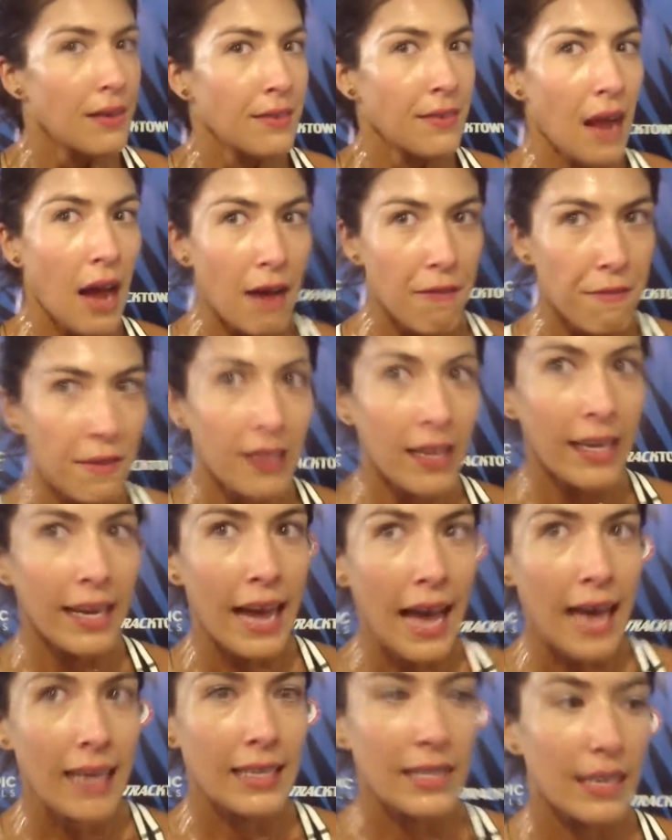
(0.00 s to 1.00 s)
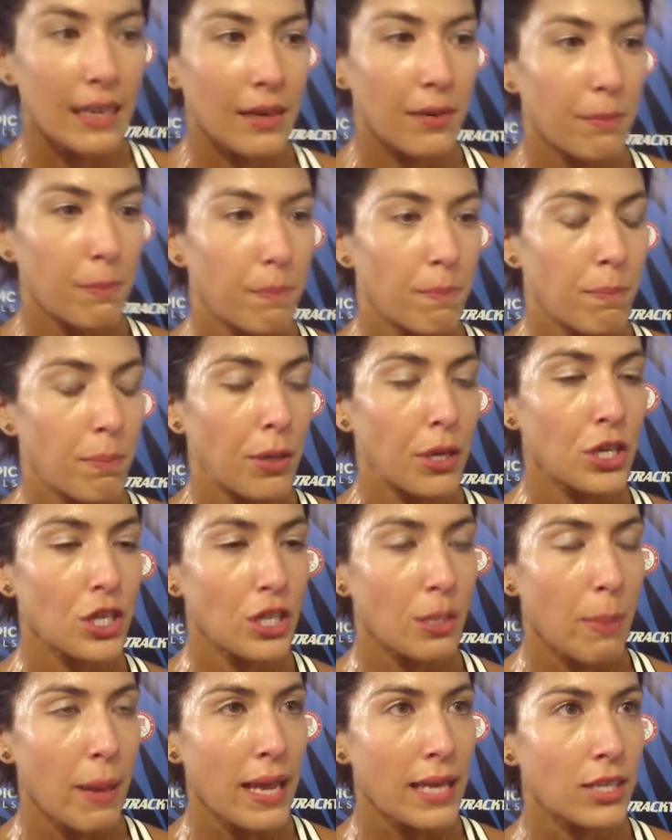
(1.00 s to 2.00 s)
not feel like I had to
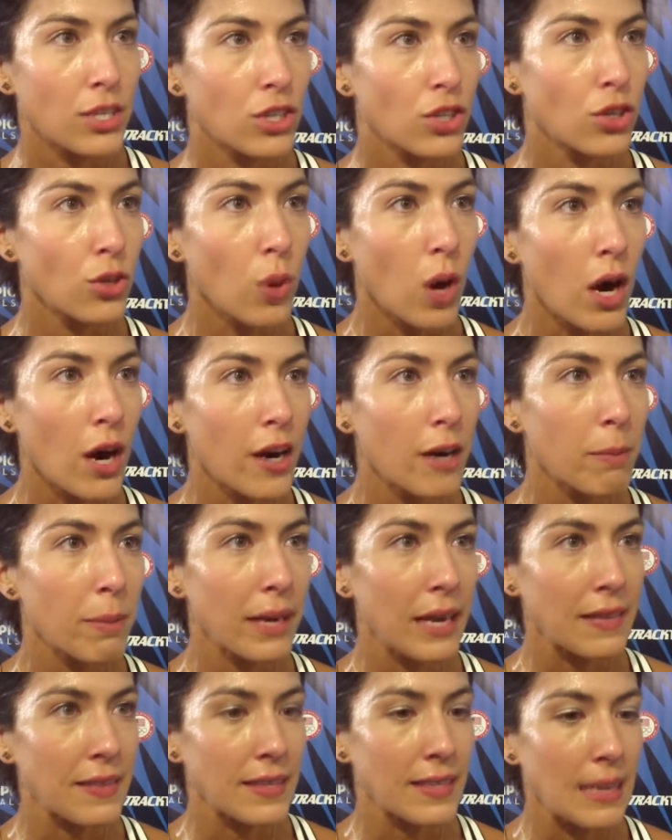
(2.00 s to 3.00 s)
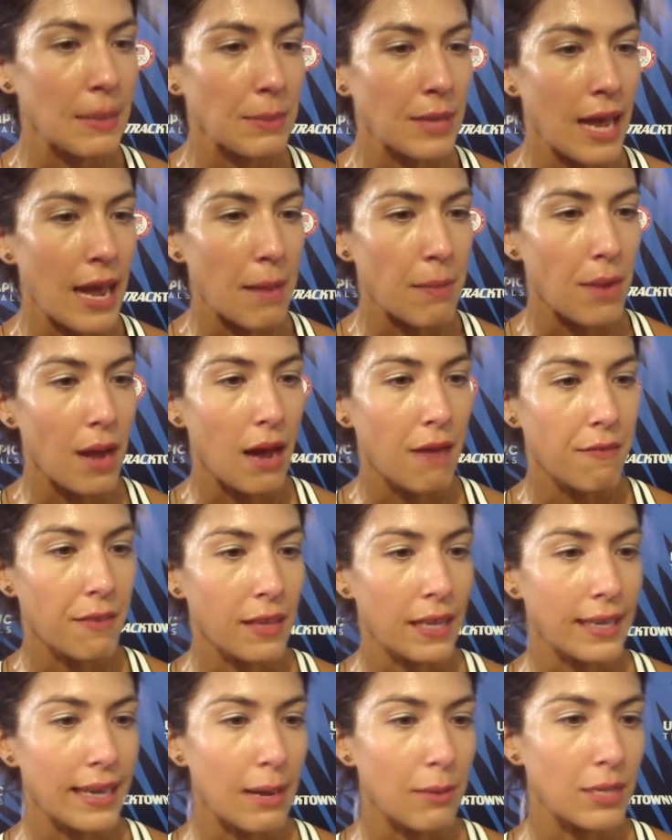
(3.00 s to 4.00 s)
push the pace too hard, but at the same time not
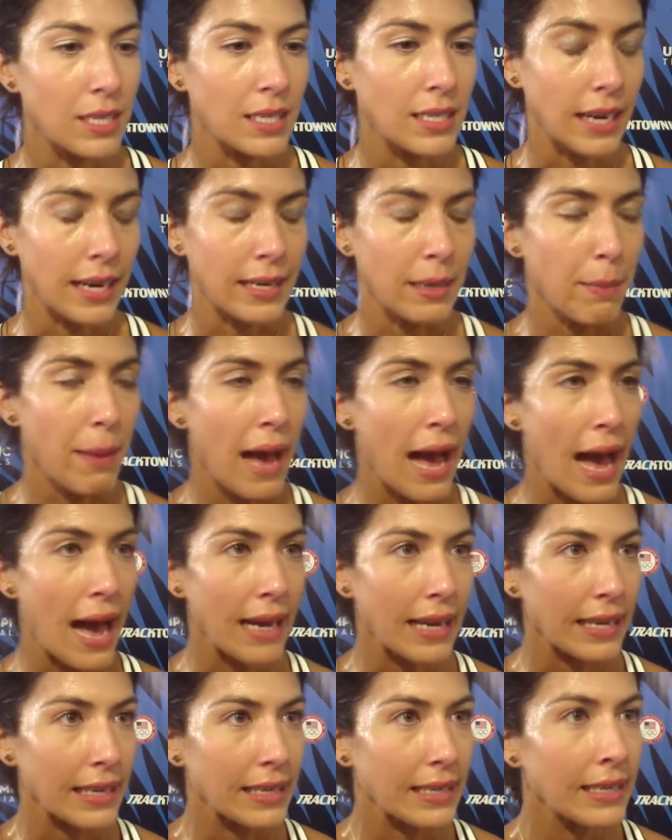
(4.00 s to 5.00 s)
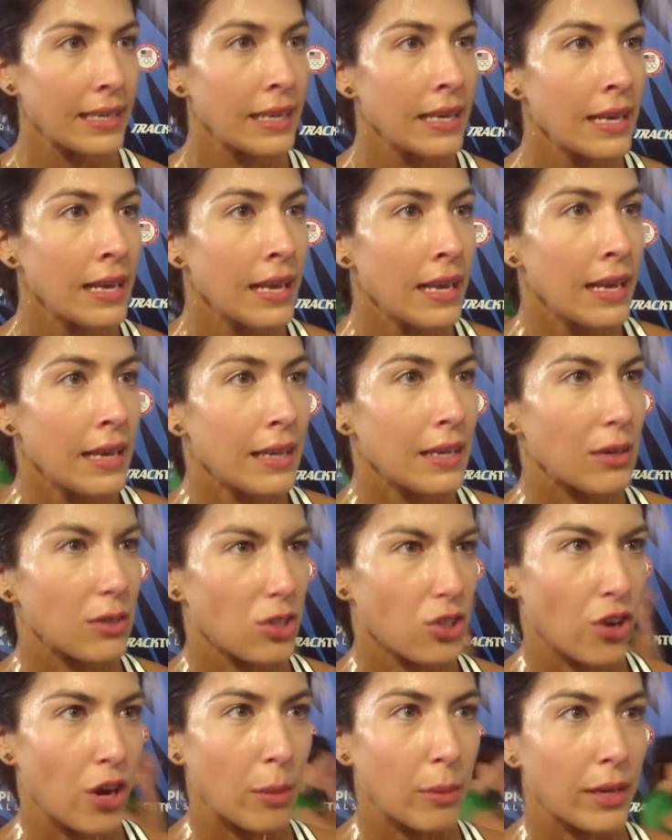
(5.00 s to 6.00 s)
feel like I was stuck in a pack and, you know,
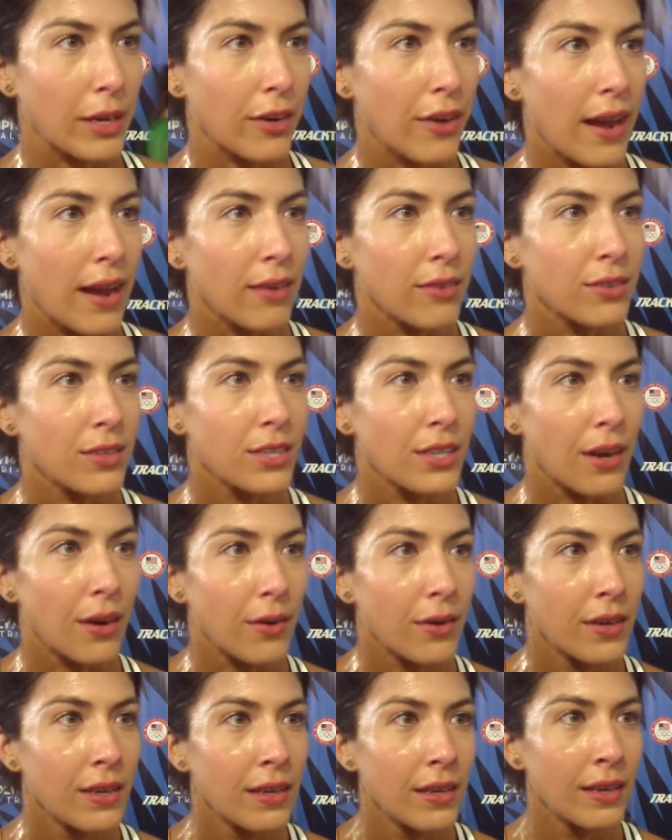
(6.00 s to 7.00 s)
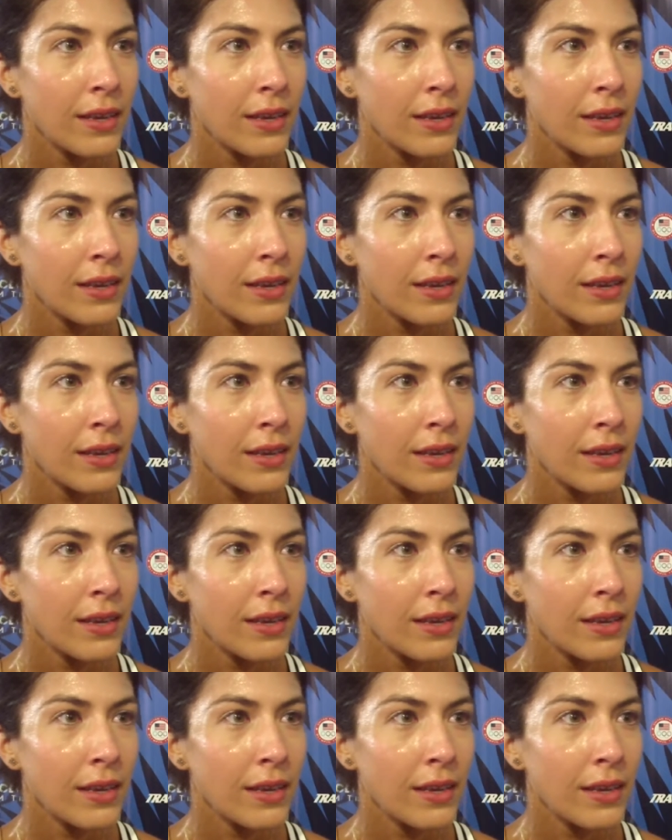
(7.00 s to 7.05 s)
scrambling around. So.